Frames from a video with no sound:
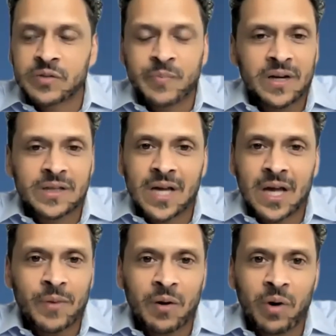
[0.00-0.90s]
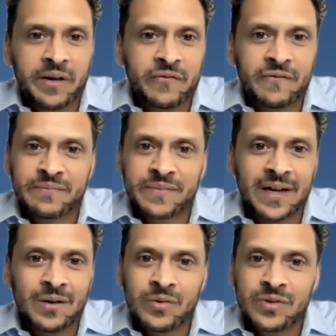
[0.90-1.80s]
spending time with my wife,
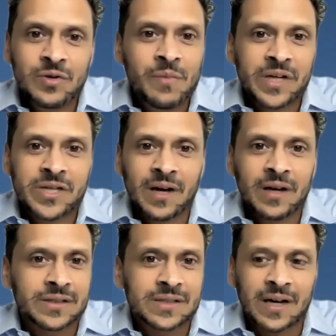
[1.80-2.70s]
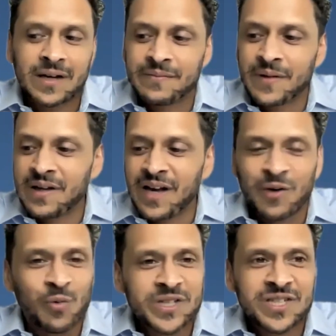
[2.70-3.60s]
I don't do much else. I
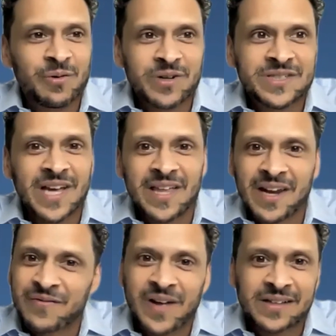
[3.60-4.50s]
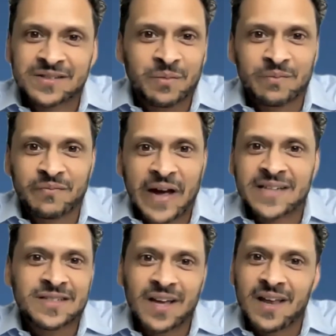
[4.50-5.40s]
wish I were to say that I've got some
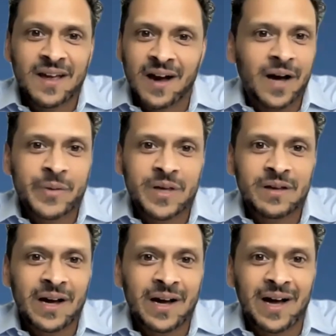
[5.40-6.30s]
fascinating hobby.